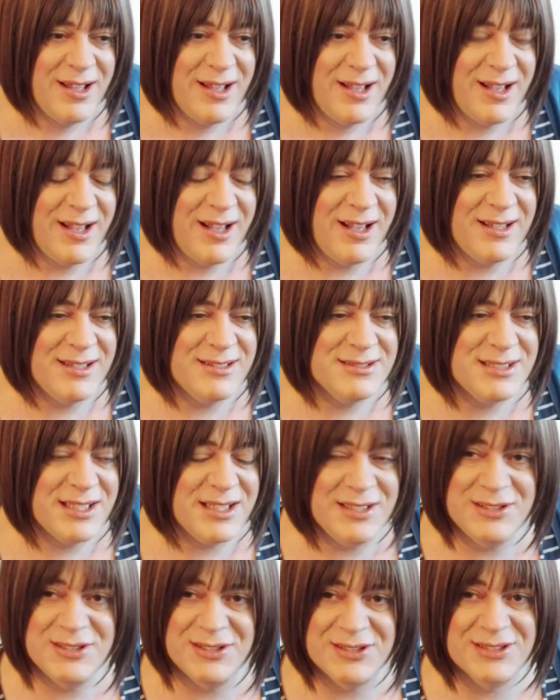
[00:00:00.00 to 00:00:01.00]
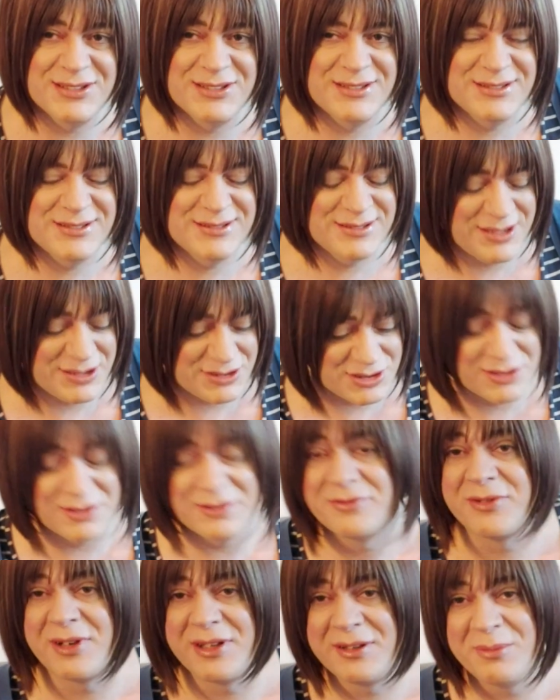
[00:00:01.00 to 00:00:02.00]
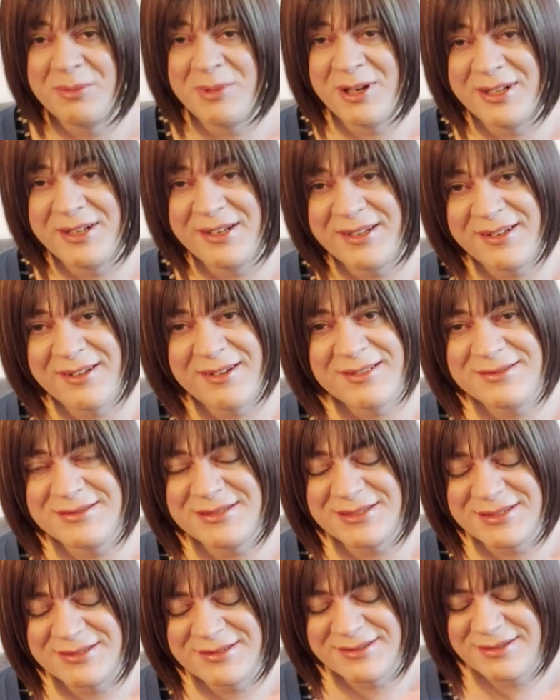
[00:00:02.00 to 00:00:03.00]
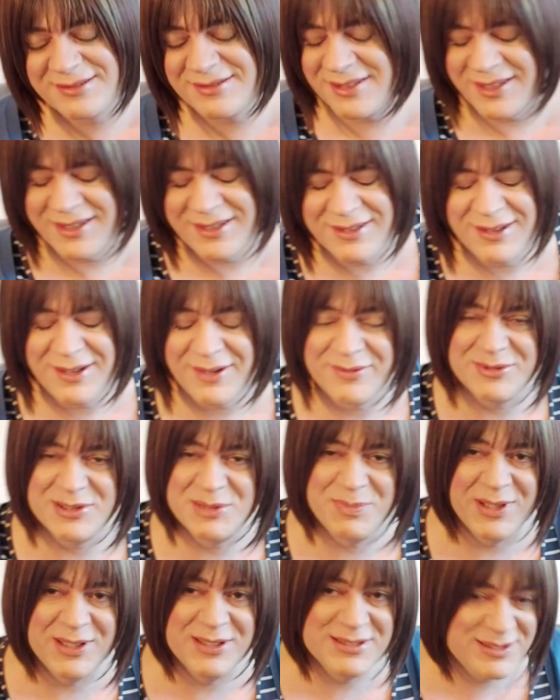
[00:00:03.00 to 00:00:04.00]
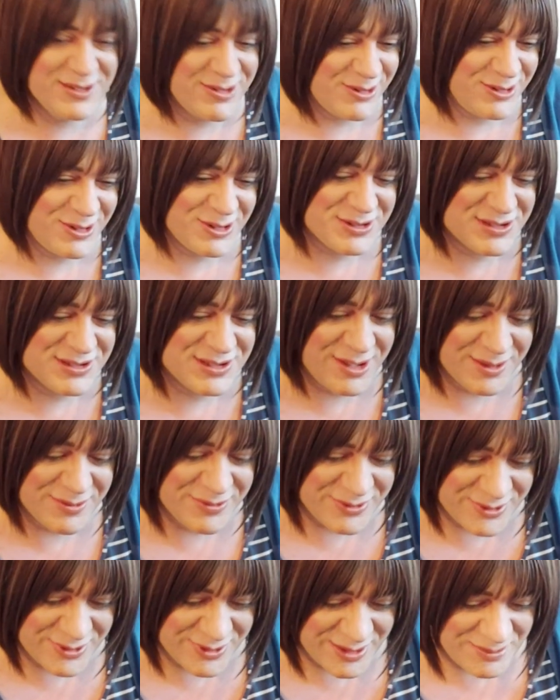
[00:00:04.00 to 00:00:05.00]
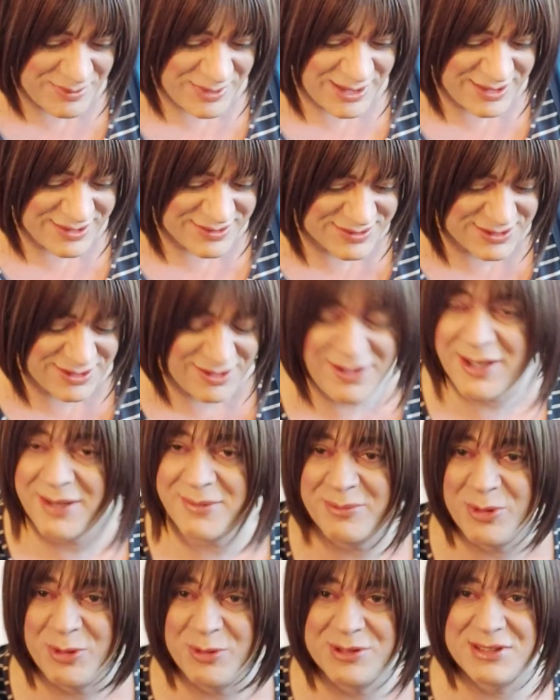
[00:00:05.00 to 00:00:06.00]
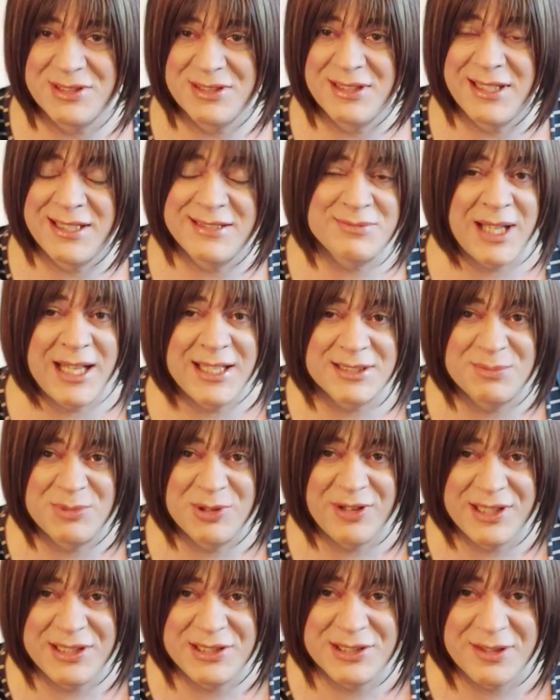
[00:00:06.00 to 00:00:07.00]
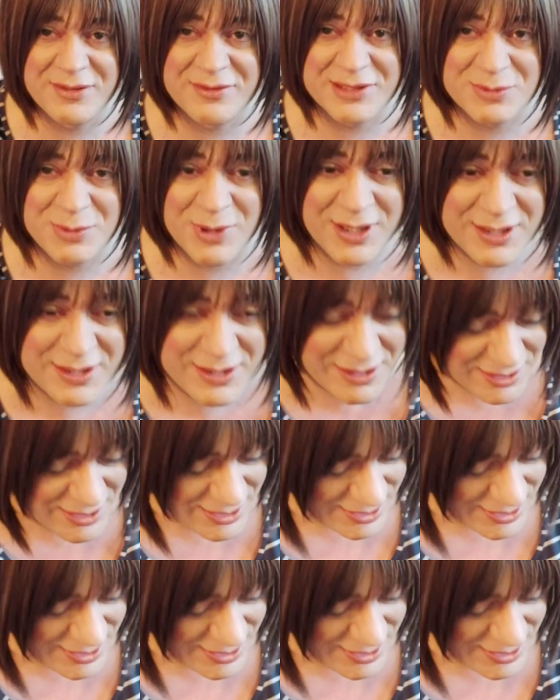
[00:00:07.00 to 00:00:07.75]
and he's just such a good friend of mine, and I just love him to bits. Got lots of time for him, and I'm always in admiration of his work.